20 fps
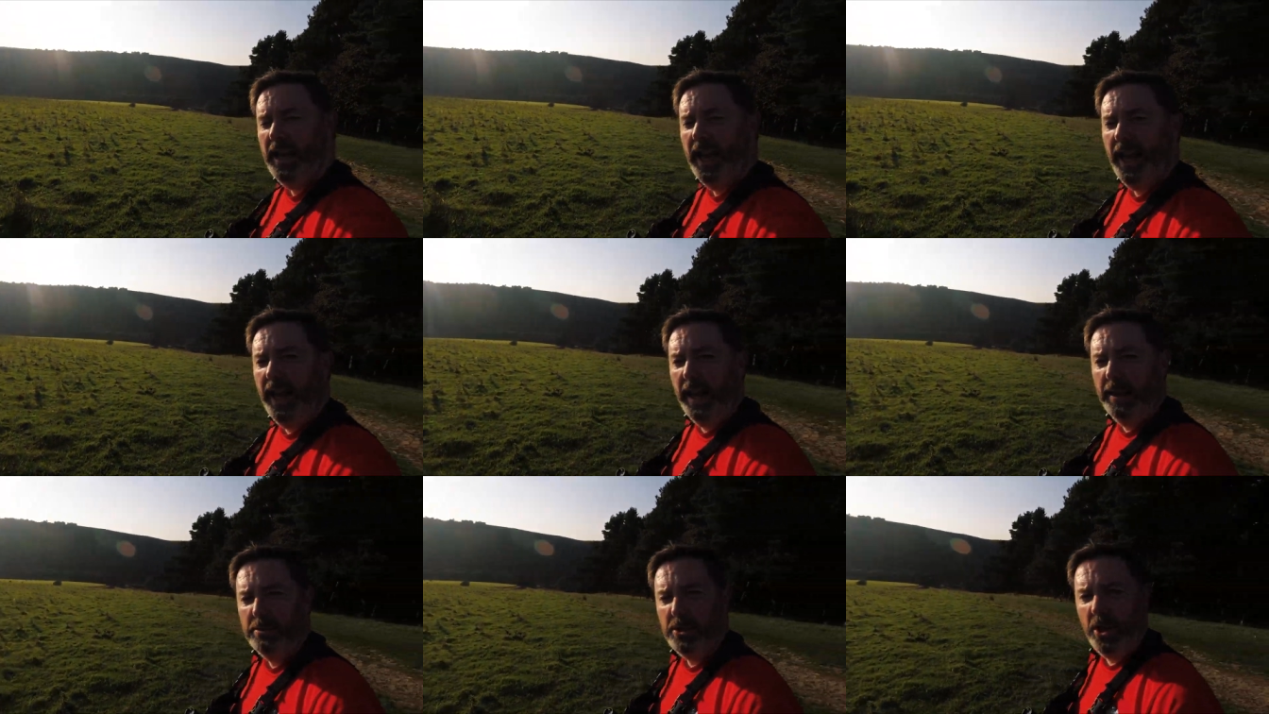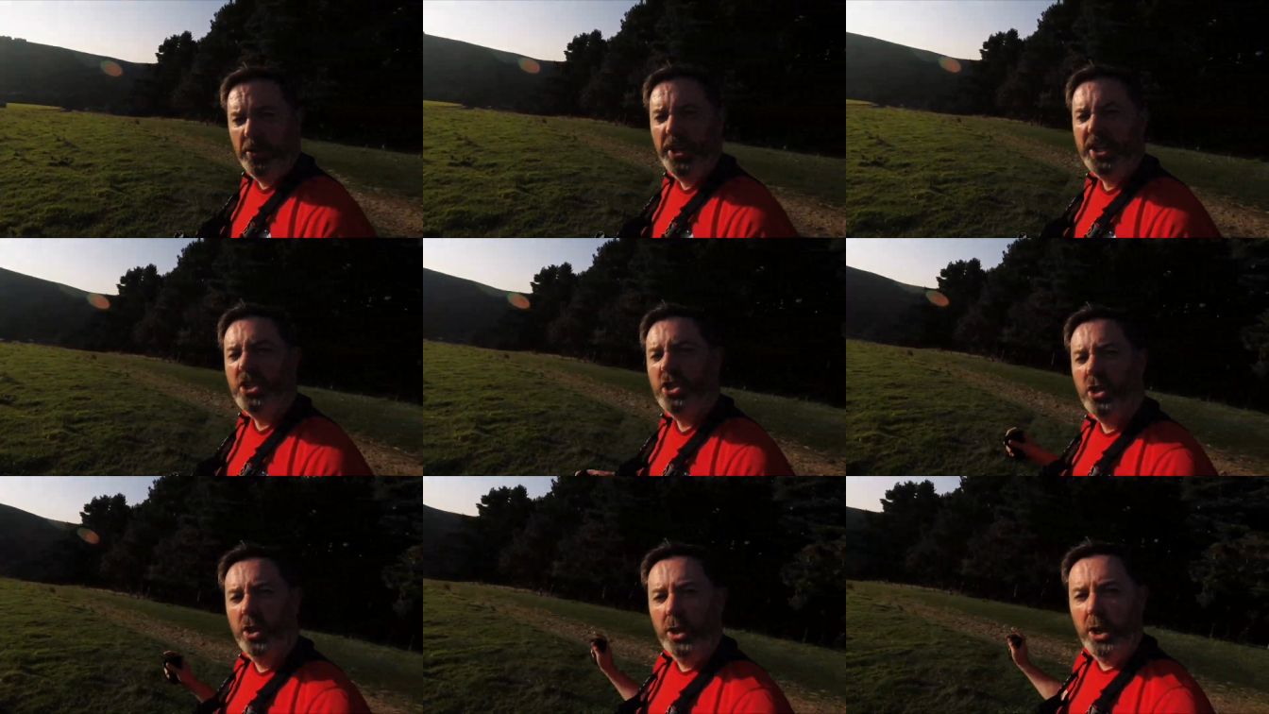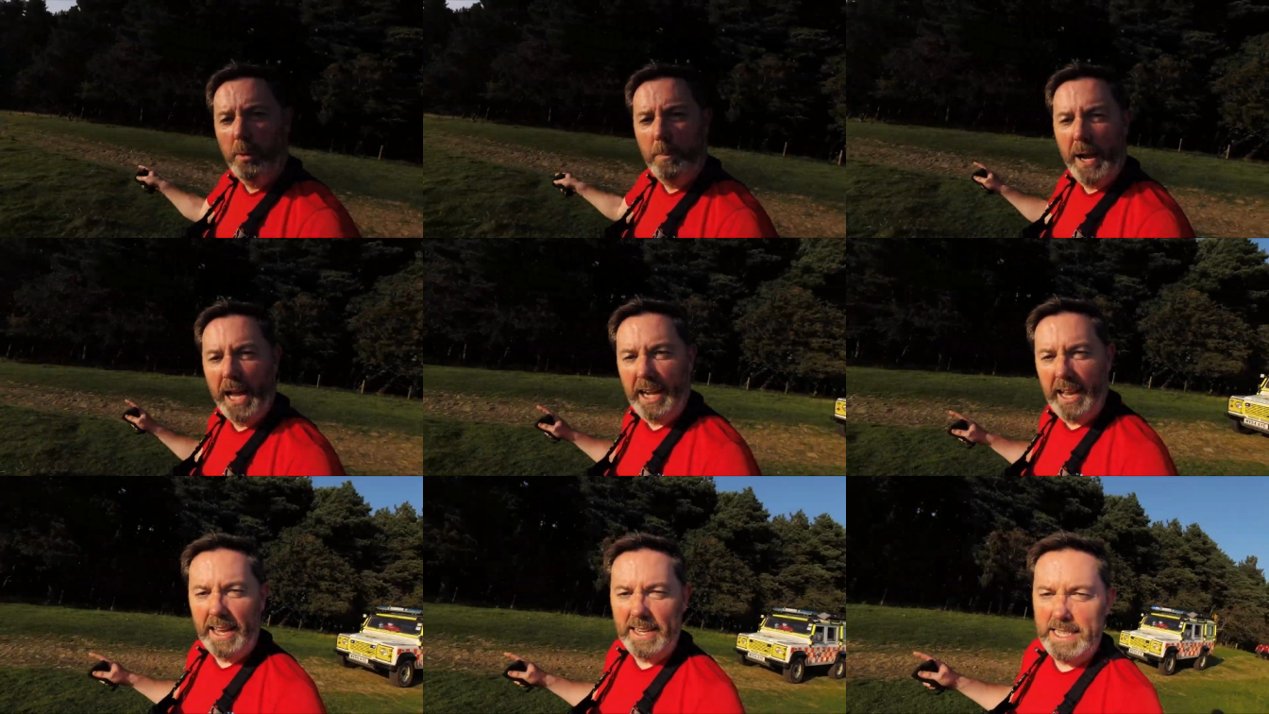um, so I think she's going to go
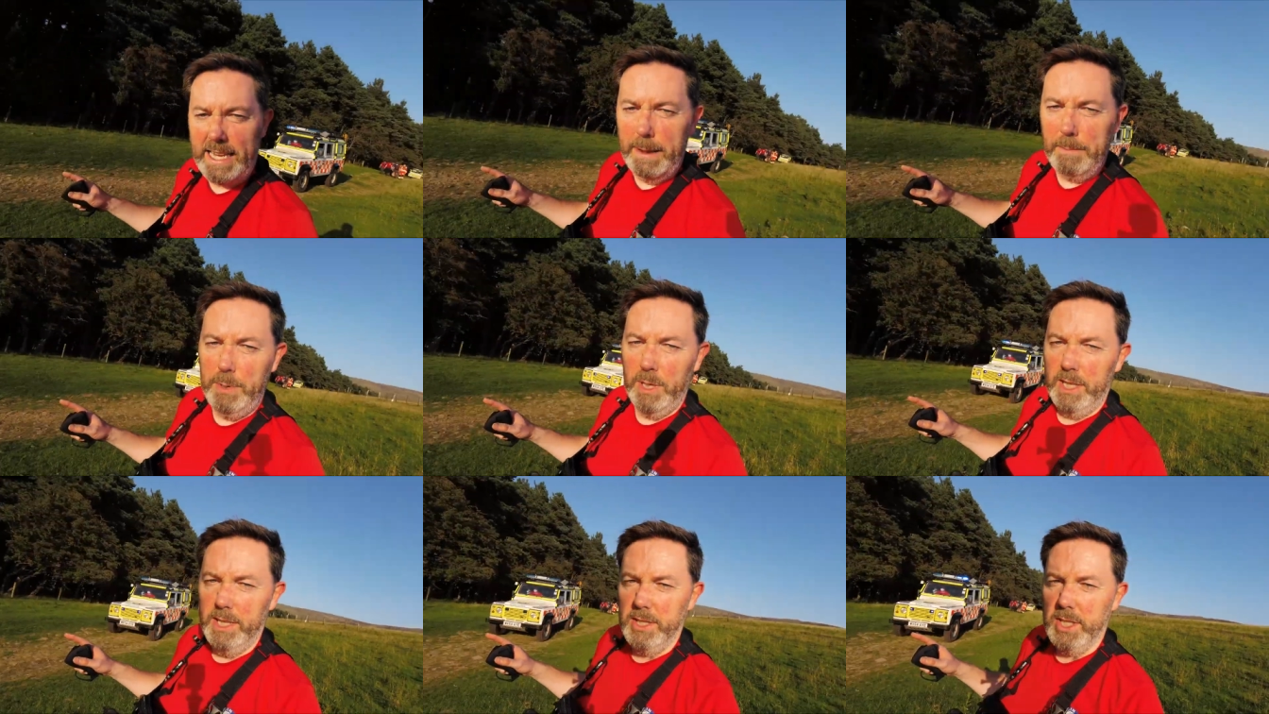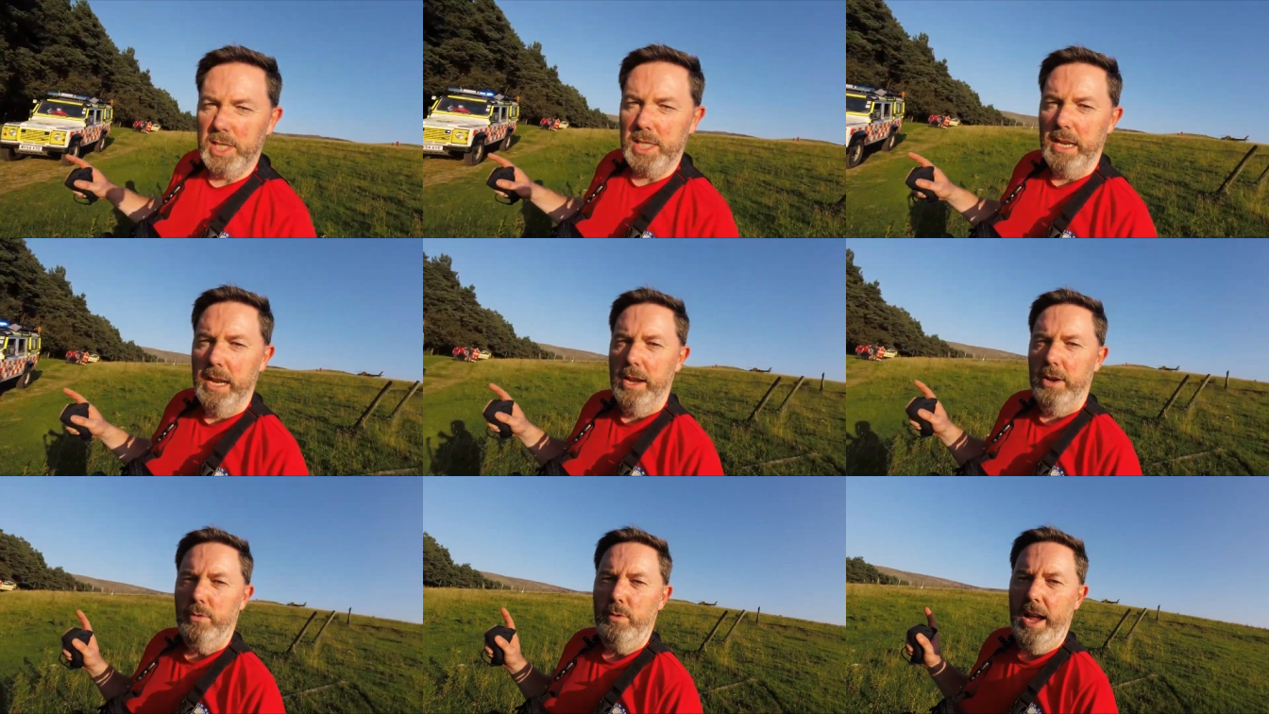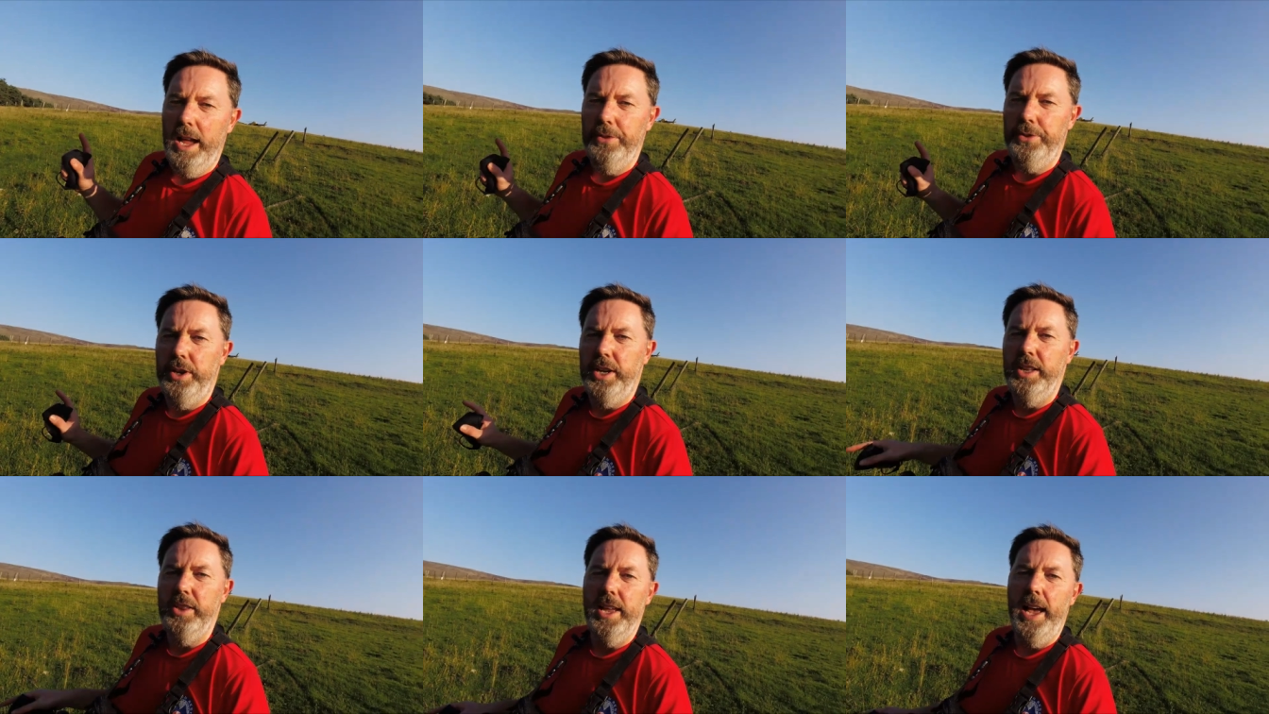by land ambulance
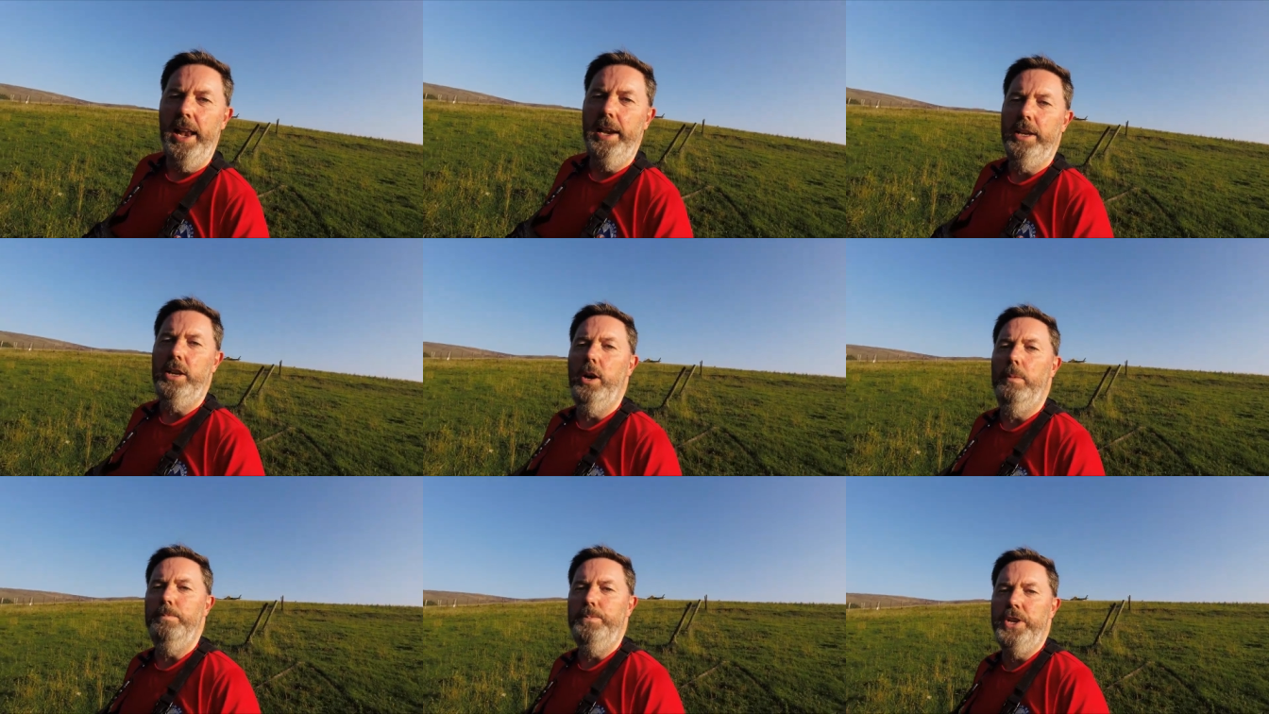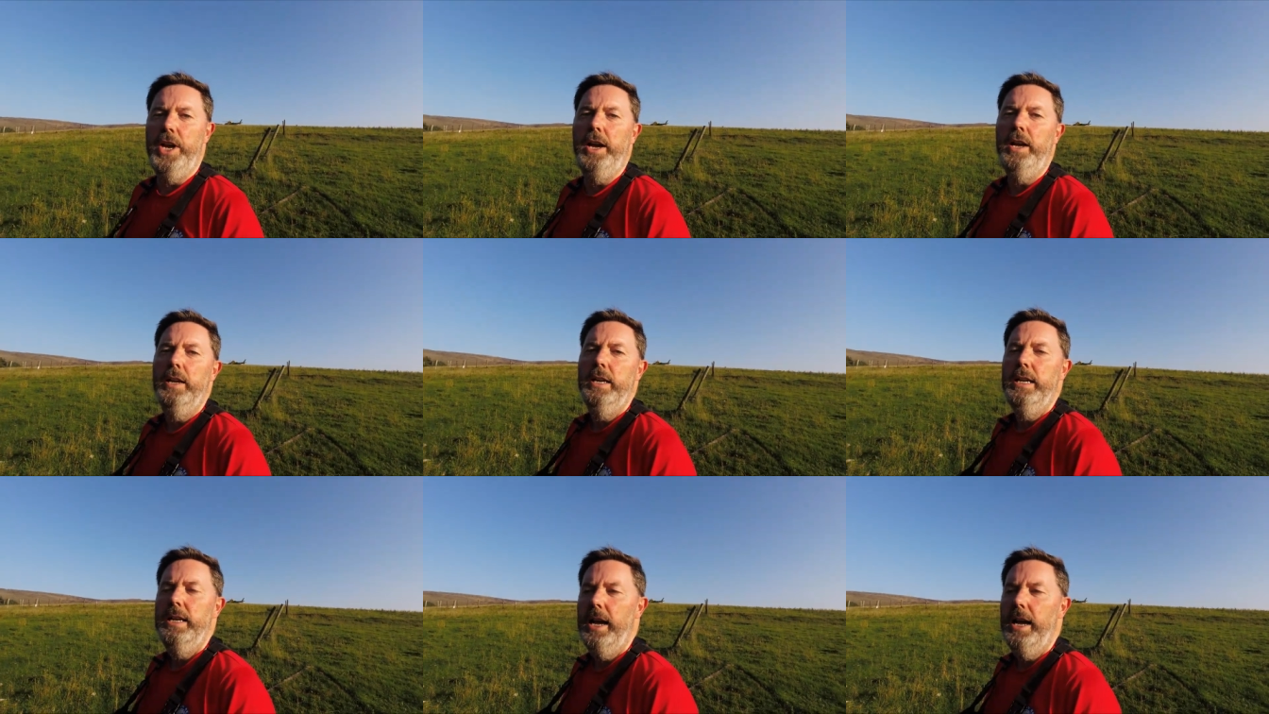rather than in the helicopter.